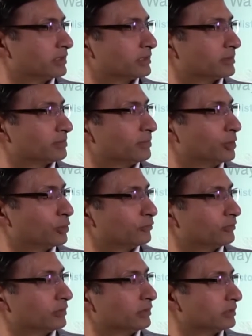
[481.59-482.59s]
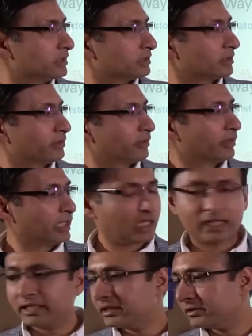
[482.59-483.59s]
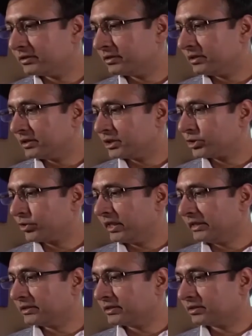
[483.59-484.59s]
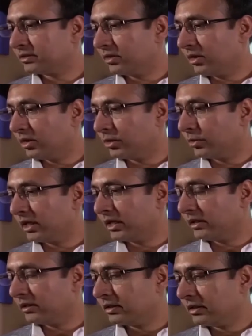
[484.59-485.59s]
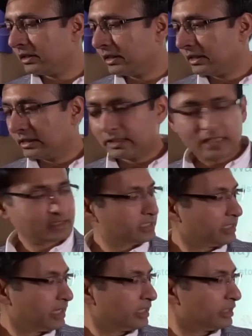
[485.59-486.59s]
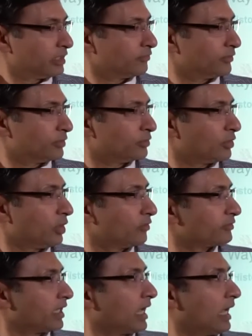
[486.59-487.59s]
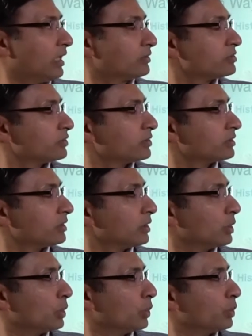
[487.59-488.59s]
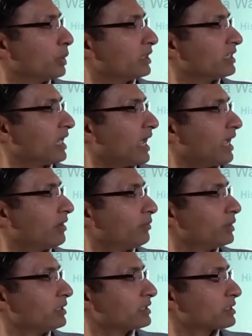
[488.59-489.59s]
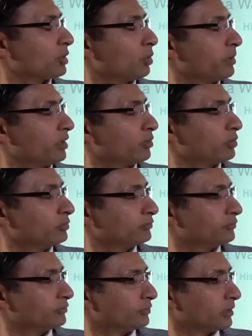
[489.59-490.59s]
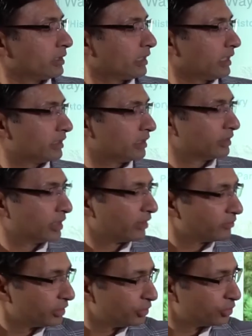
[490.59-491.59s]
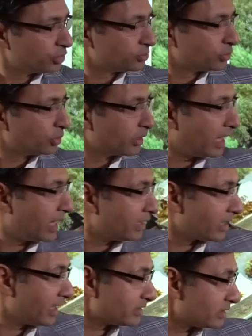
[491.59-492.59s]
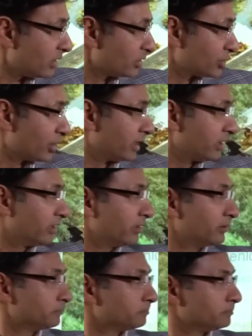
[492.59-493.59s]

Just beautiful, just tree-lined streets all the way. That's an aerial view of the house with the sloping roof, and then you have a huge pool and a guest house right here.